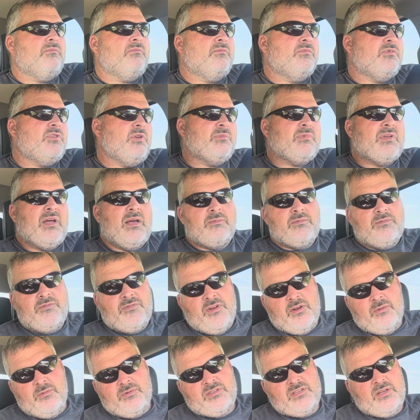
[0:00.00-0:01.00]
Sometimes if you
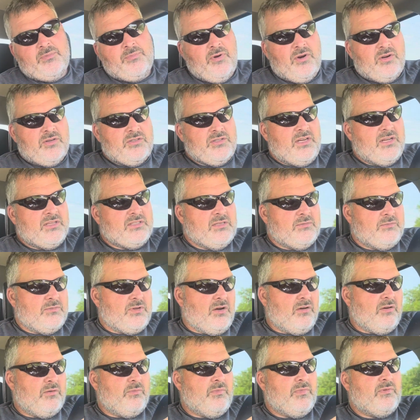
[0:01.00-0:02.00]
hear me say parts house, I'm
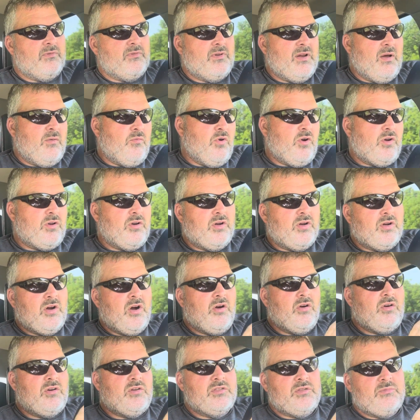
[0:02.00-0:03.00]
talking about, I'm working on
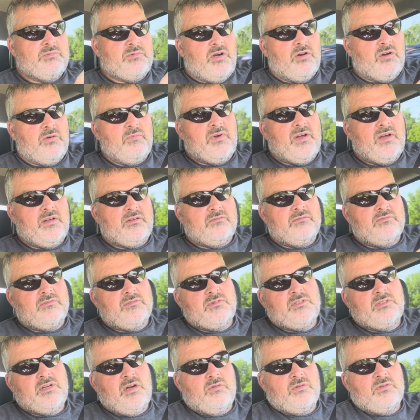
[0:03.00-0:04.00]
cars. I'm talking
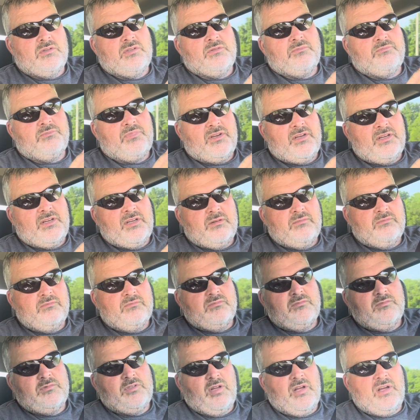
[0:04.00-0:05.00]
about going to pick up,
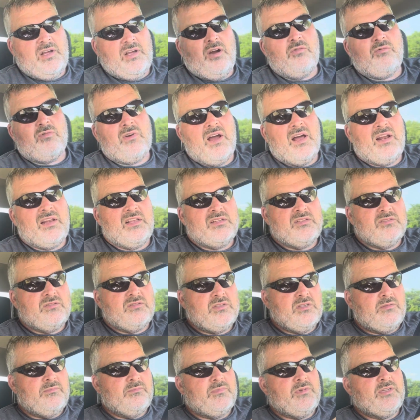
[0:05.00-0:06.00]
like O'Reilly's or
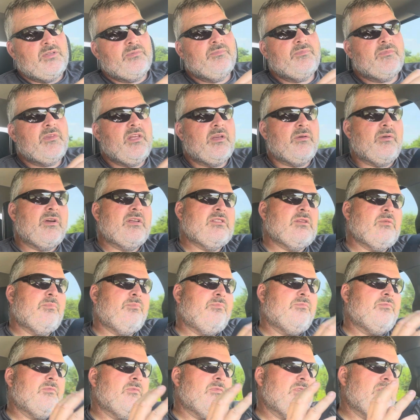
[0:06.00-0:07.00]
something. But anyways,
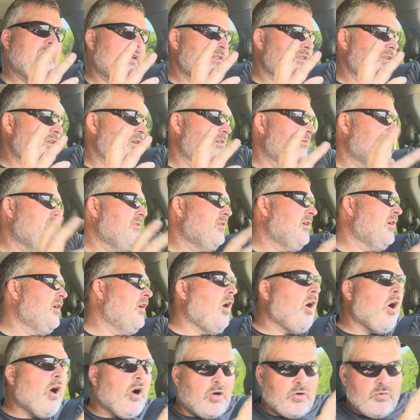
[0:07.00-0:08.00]
at the
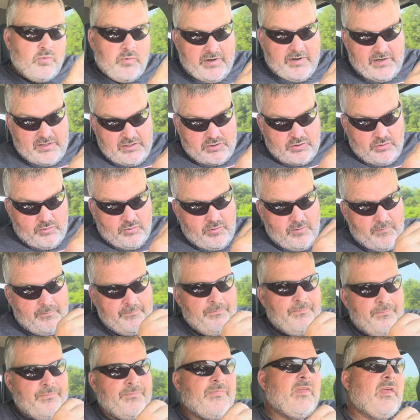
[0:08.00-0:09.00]
hardware store,
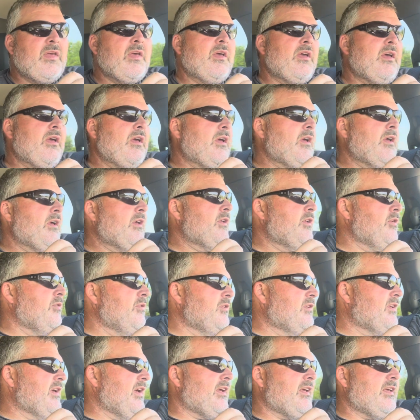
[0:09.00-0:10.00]
you can
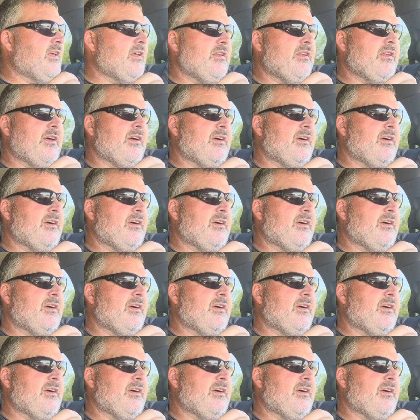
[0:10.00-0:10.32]
take and